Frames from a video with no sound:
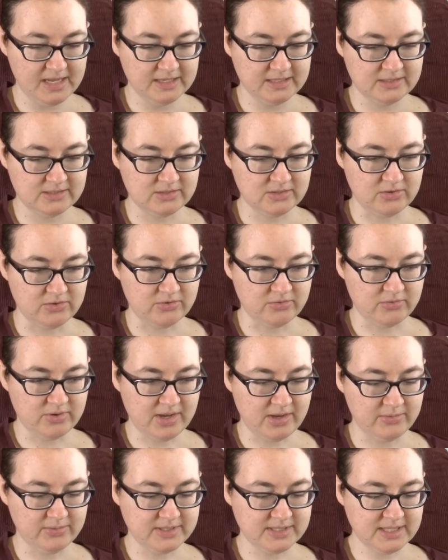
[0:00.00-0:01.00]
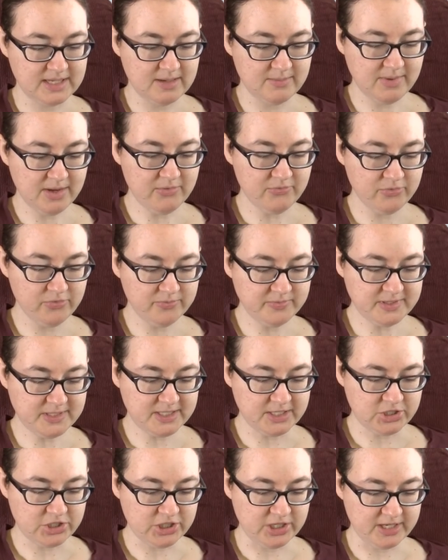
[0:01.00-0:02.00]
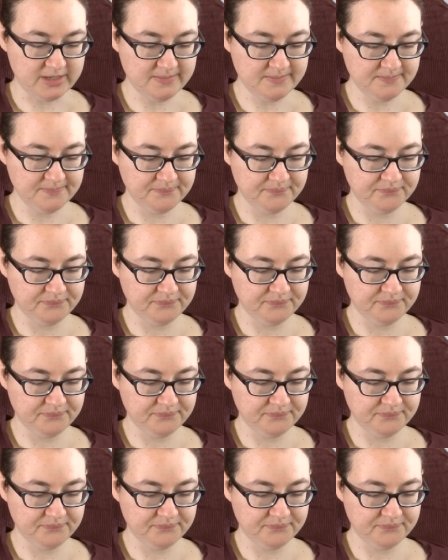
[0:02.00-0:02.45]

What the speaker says: So I was in my room stitching,